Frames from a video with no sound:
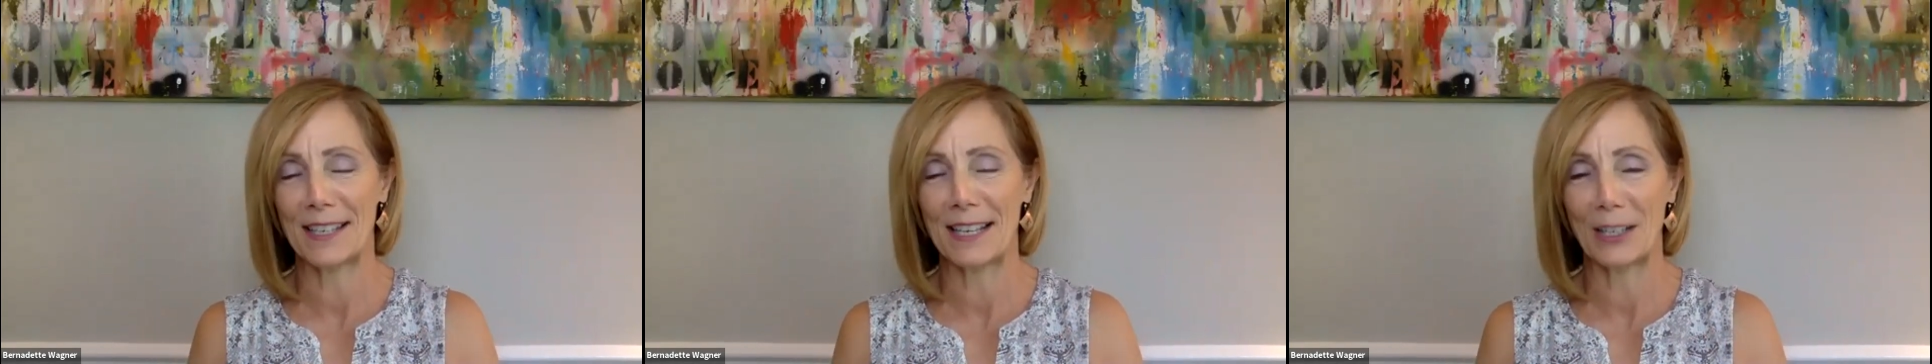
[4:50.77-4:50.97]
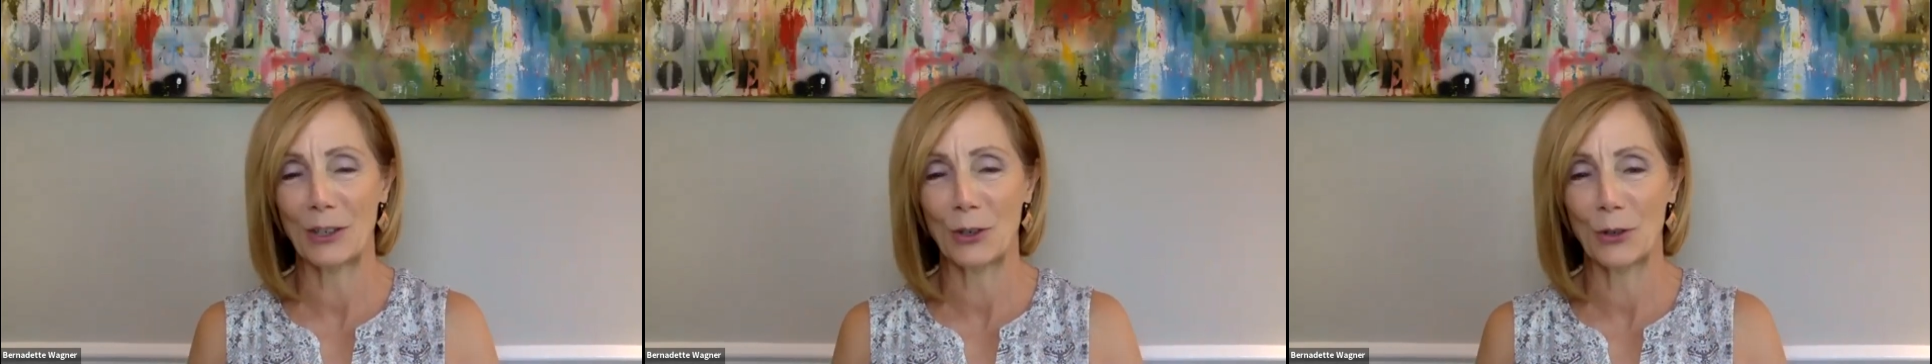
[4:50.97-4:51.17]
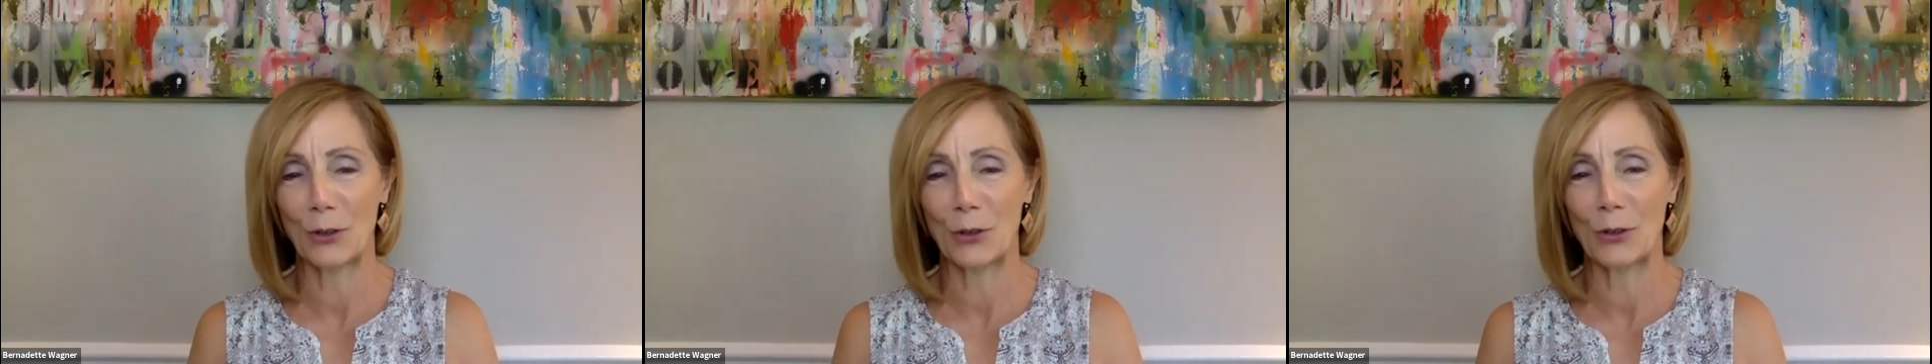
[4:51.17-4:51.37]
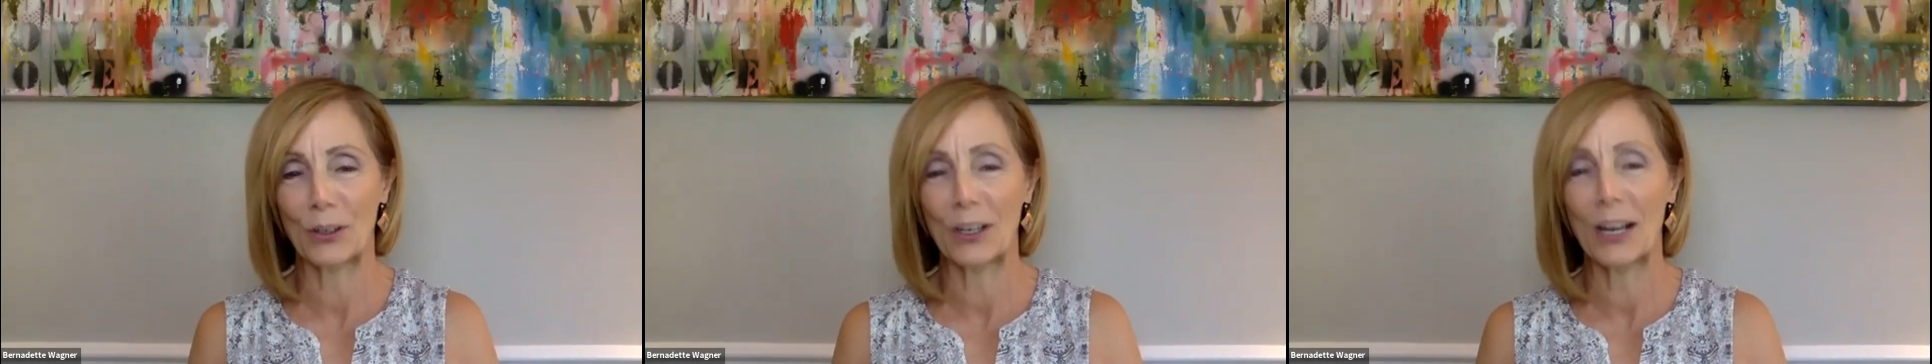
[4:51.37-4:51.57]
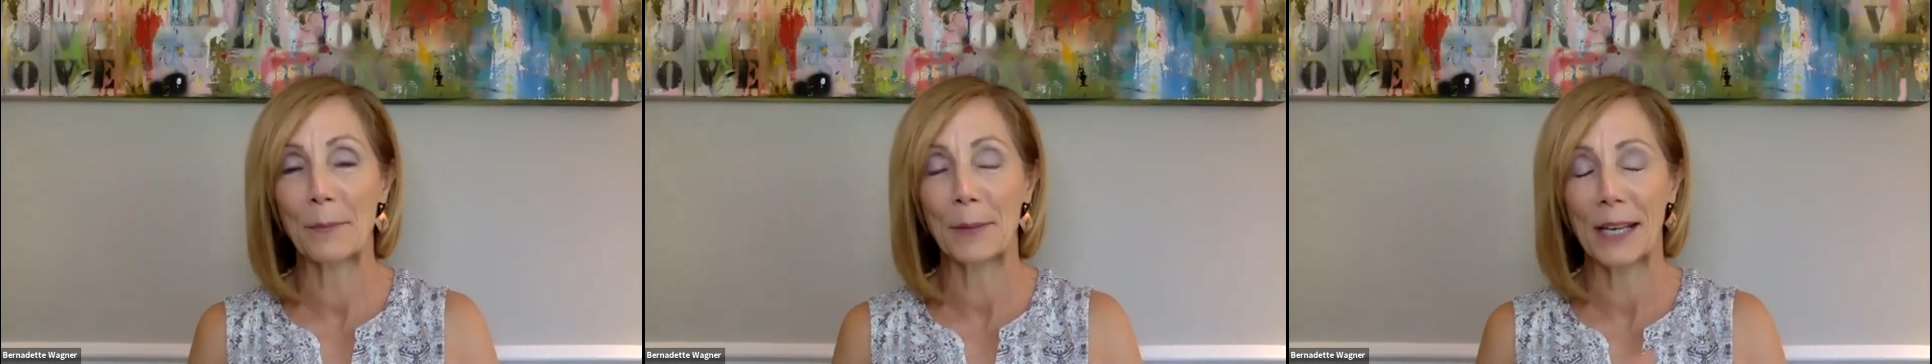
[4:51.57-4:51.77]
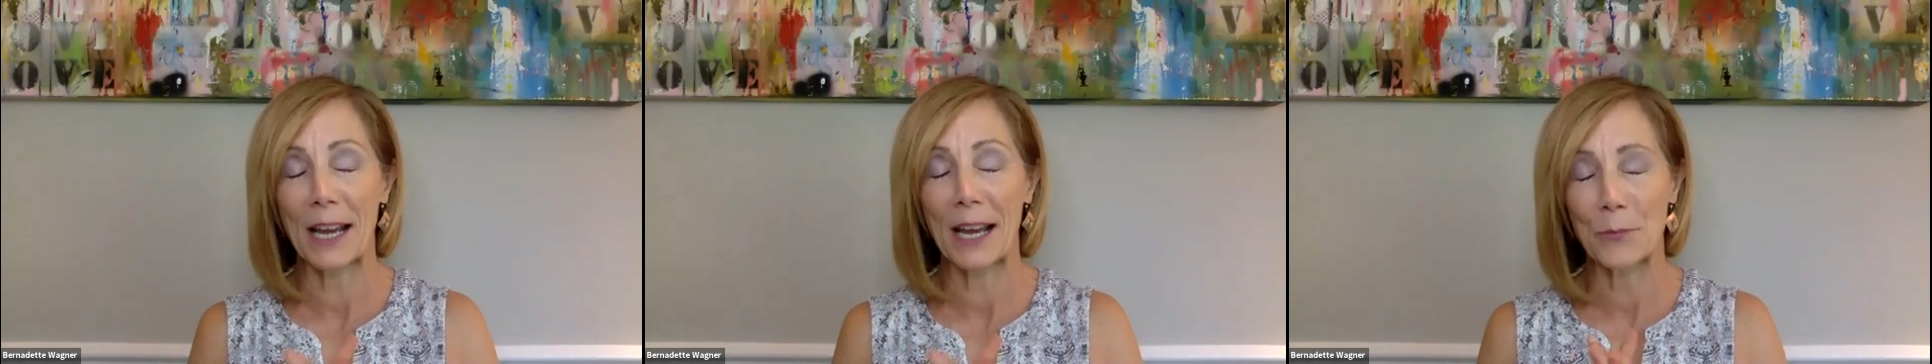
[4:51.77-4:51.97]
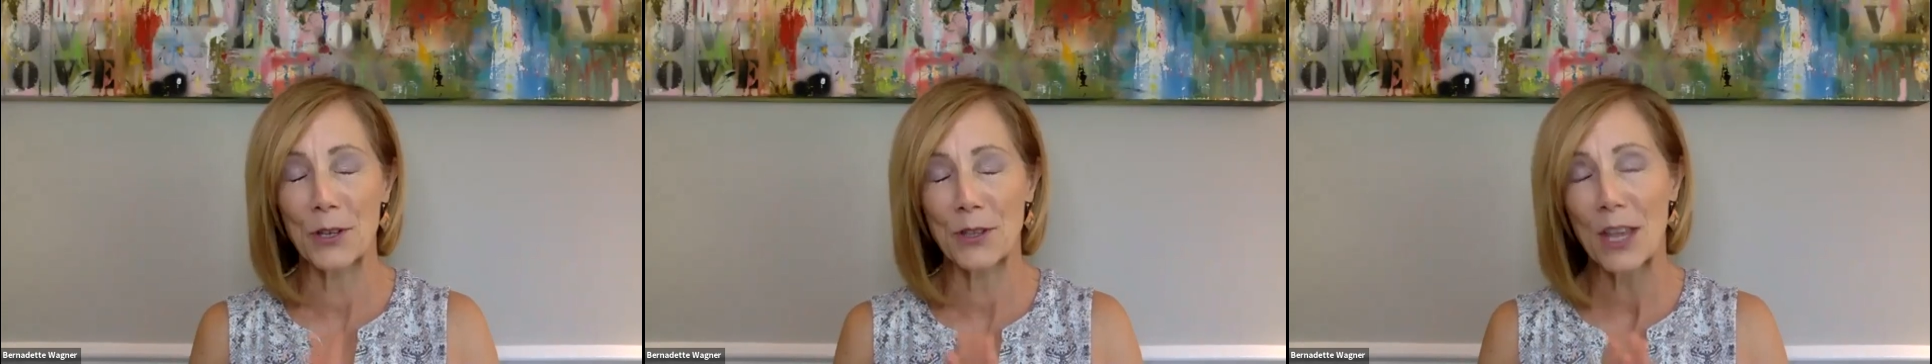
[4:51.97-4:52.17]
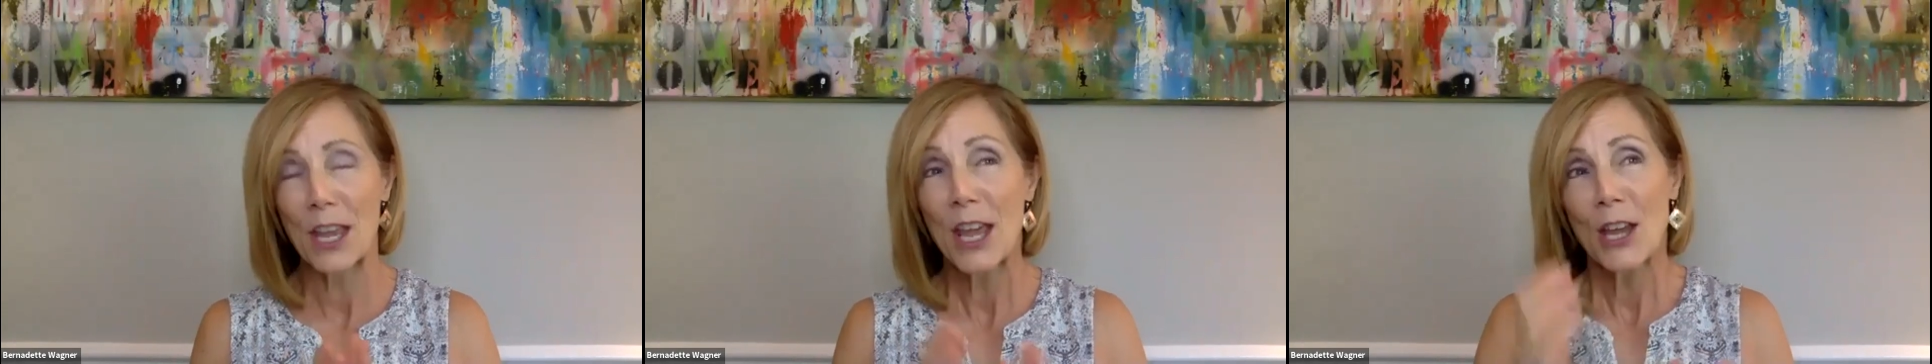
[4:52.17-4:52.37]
that you're coming up with.